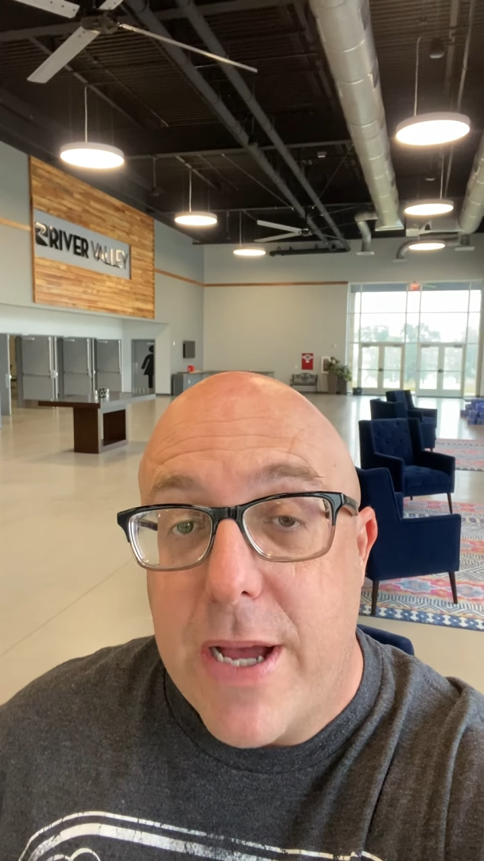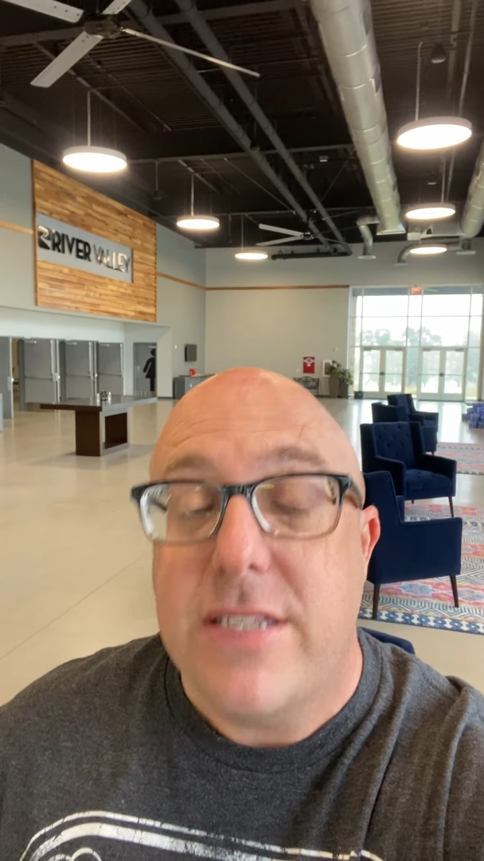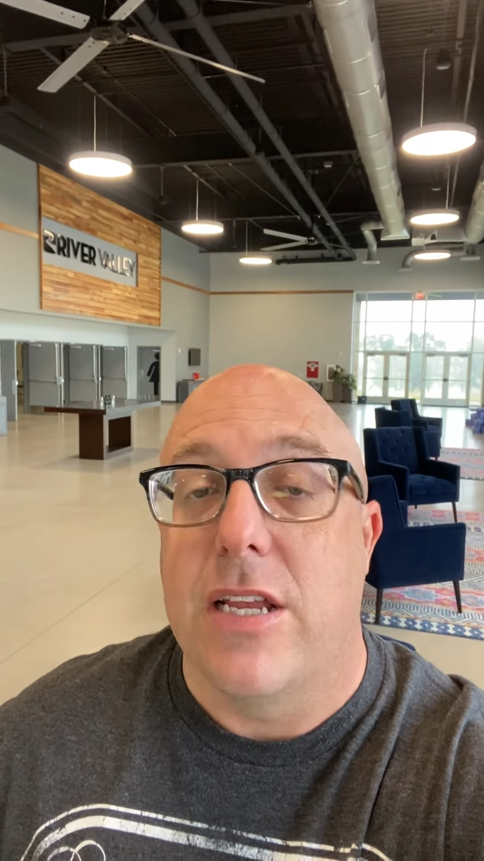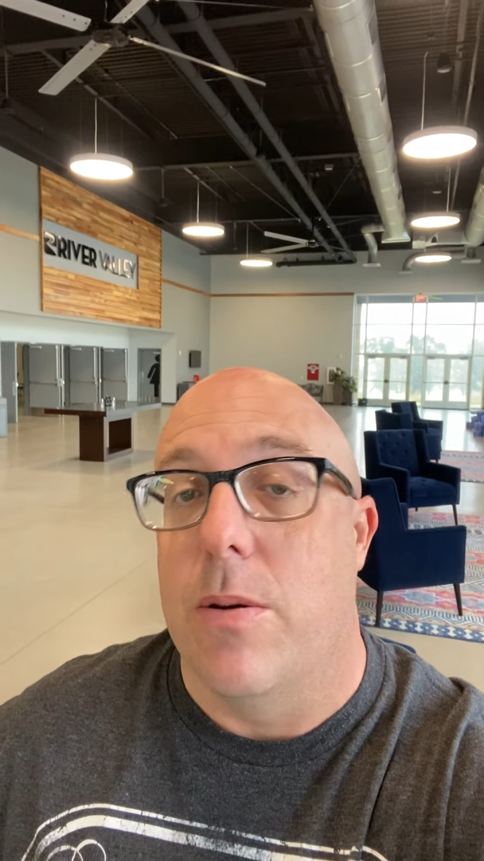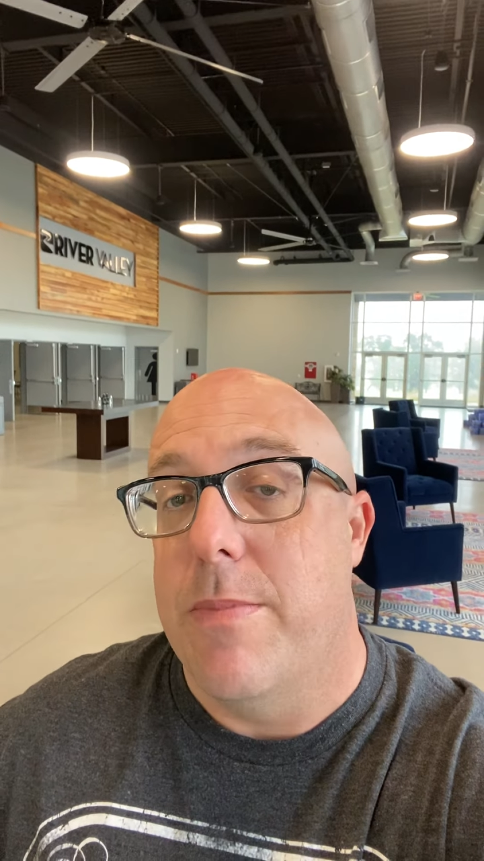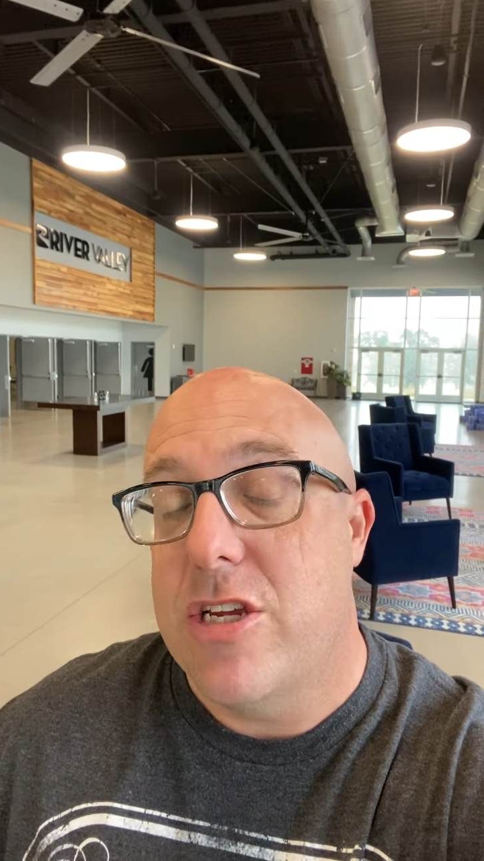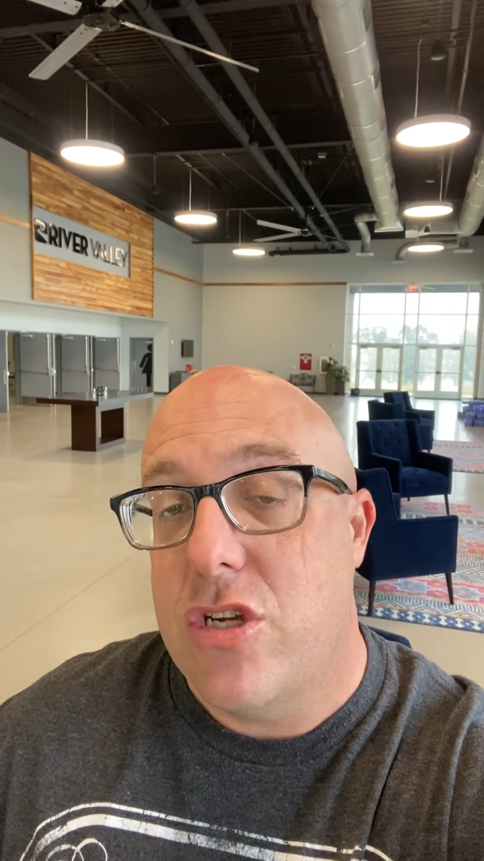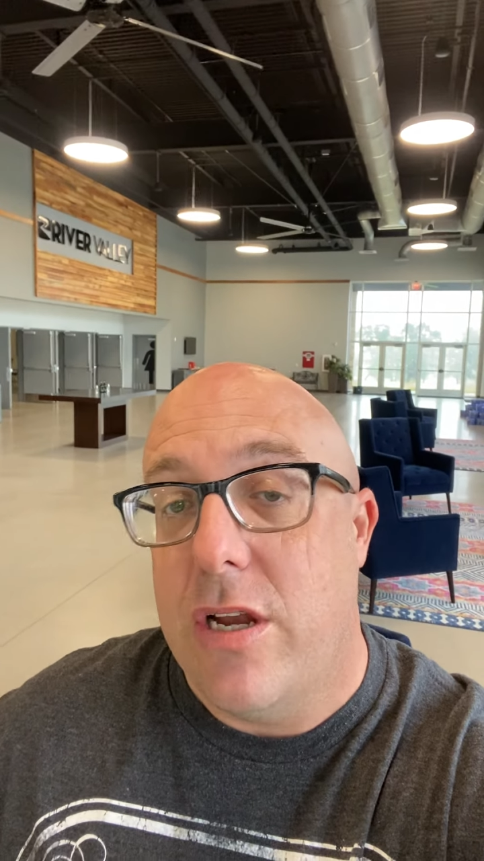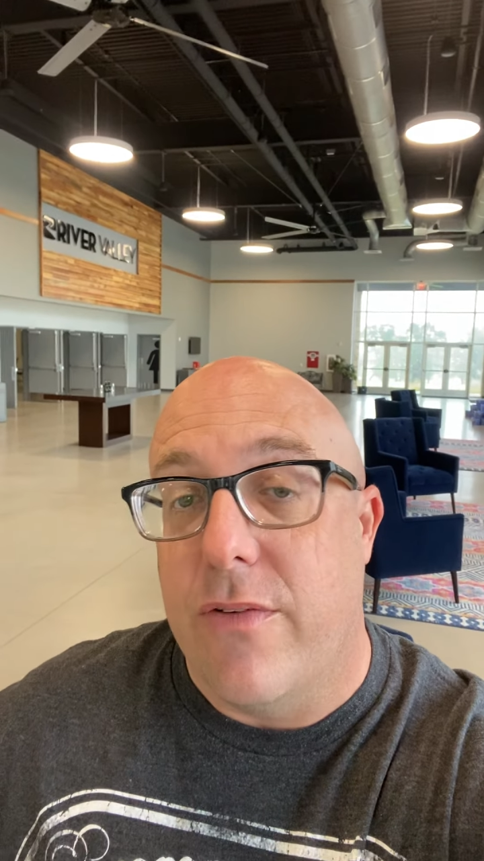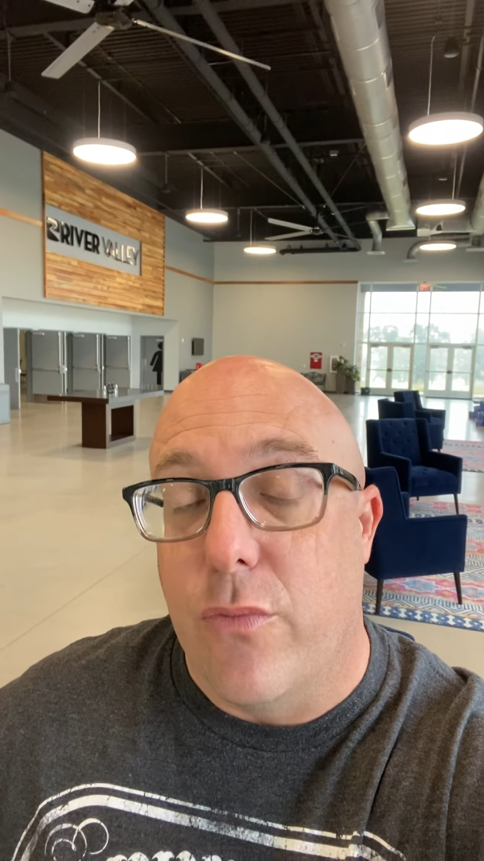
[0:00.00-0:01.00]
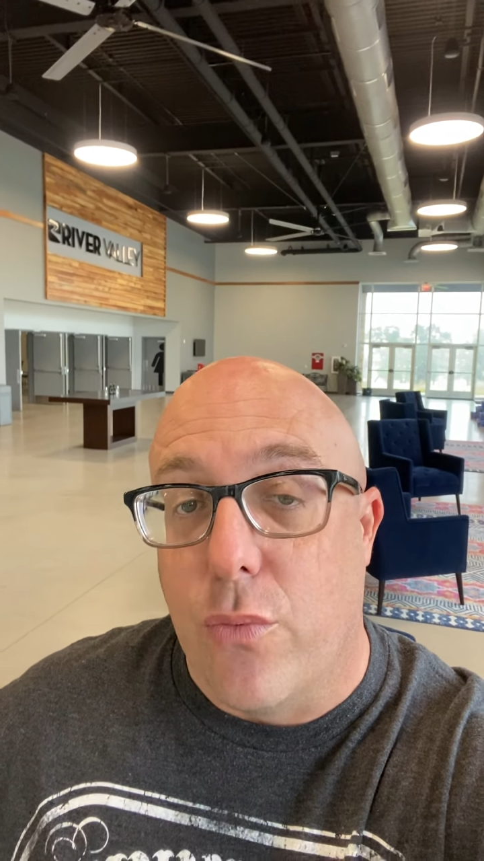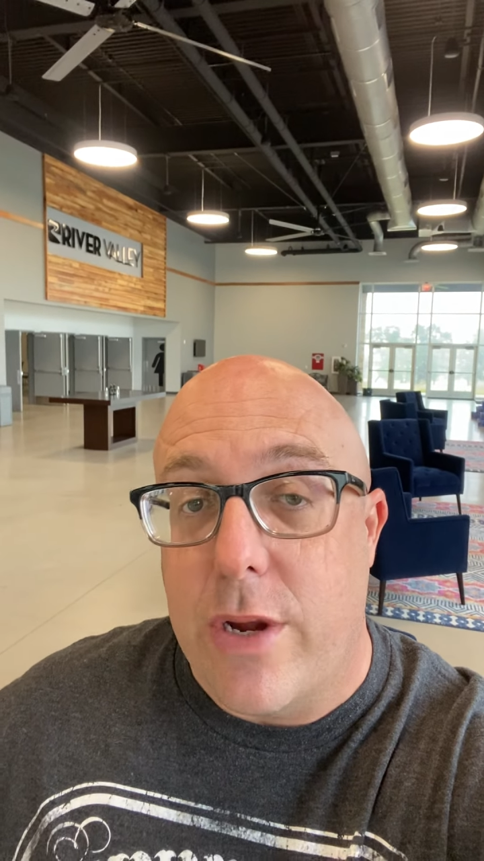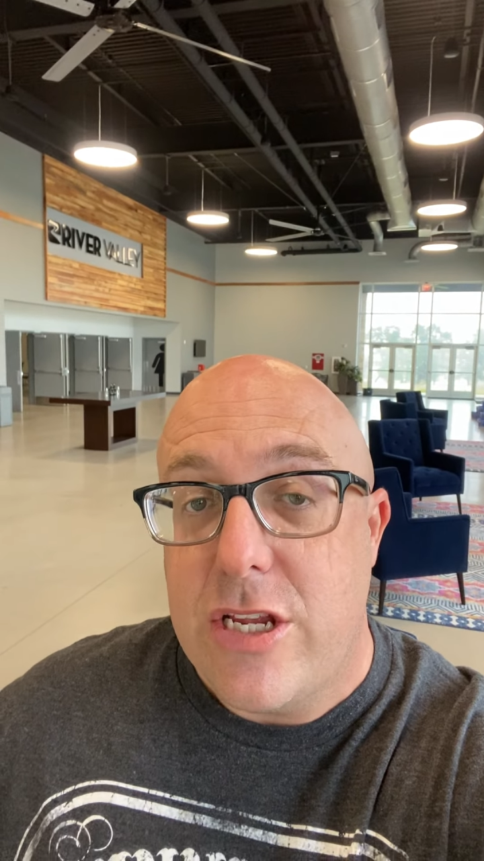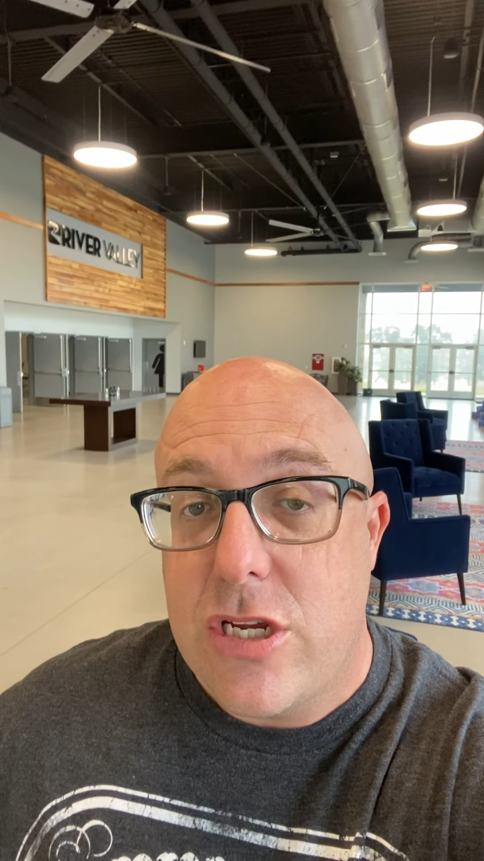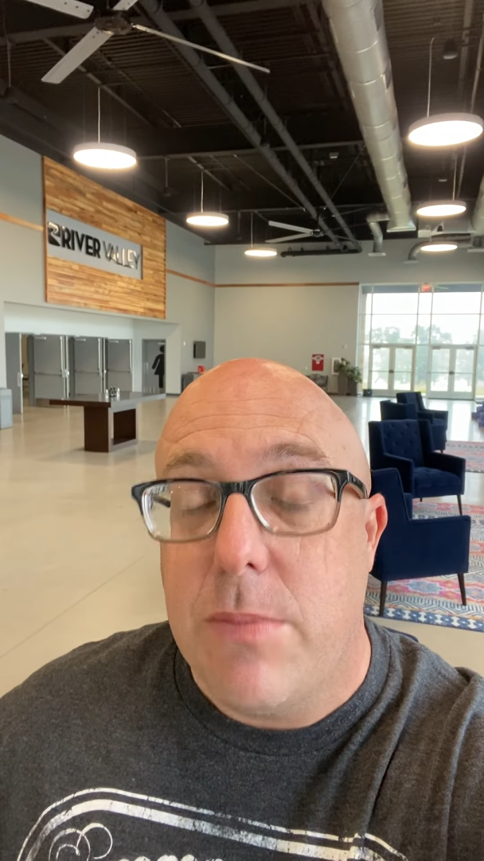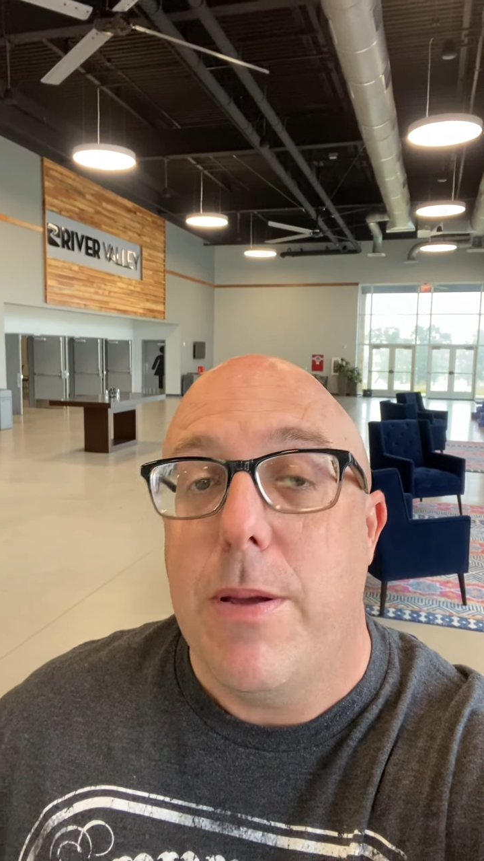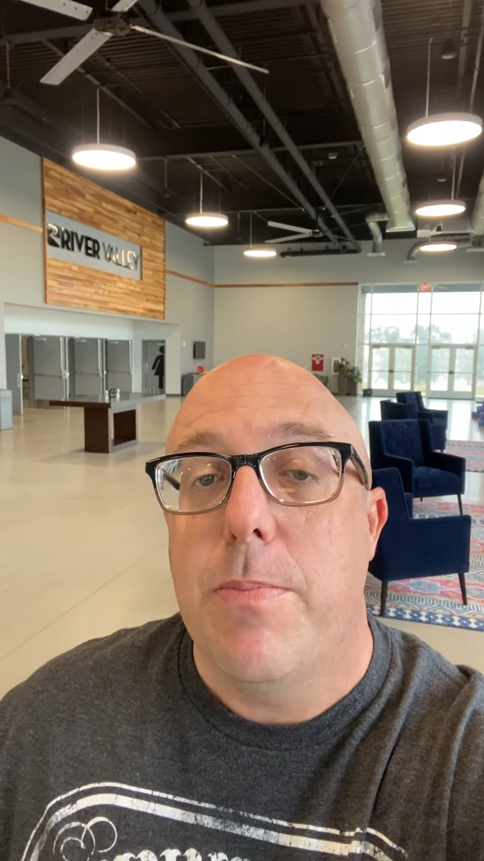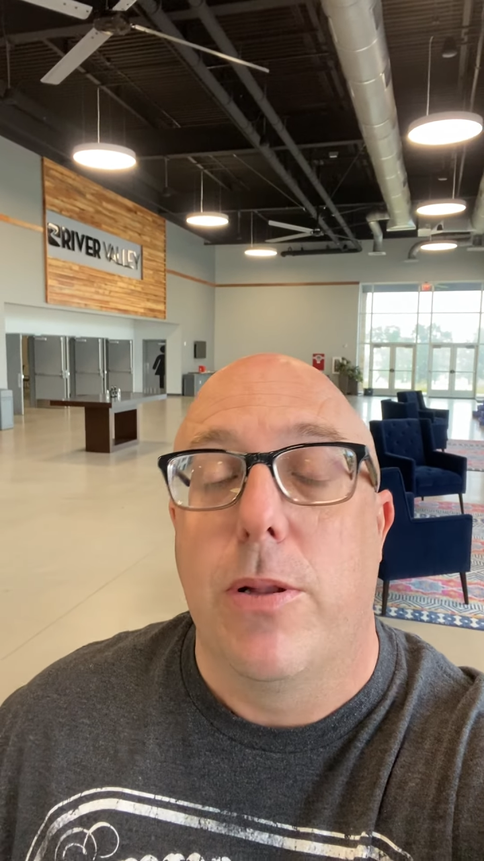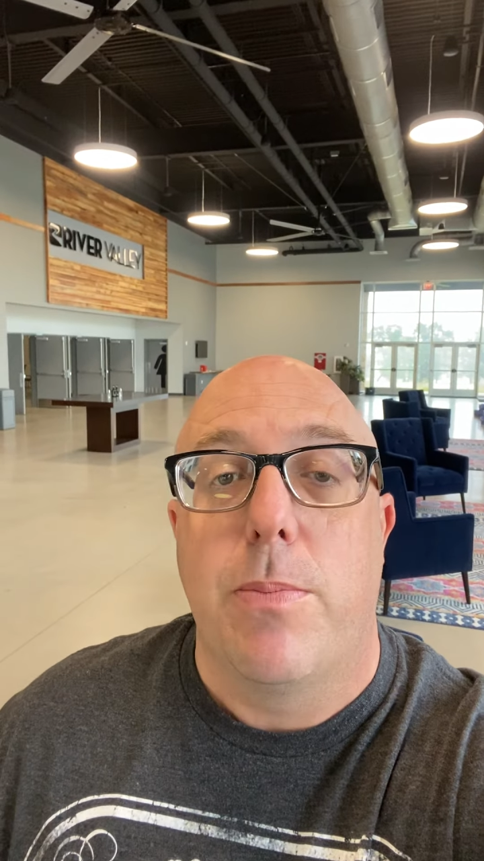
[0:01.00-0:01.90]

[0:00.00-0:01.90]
us in our mission of reaching people